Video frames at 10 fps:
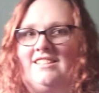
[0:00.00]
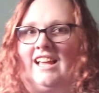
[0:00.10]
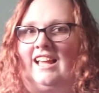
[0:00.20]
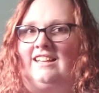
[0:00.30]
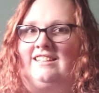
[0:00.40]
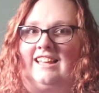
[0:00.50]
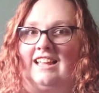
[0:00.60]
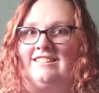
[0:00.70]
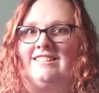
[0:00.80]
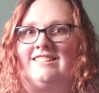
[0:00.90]
and
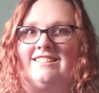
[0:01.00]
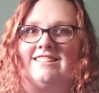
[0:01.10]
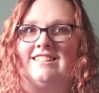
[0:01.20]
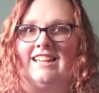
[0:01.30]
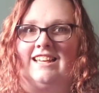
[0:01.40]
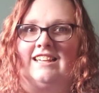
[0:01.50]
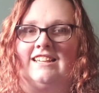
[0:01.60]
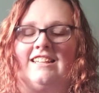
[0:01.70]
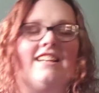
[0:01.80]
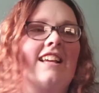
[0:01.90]
against his
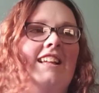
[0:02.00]
king.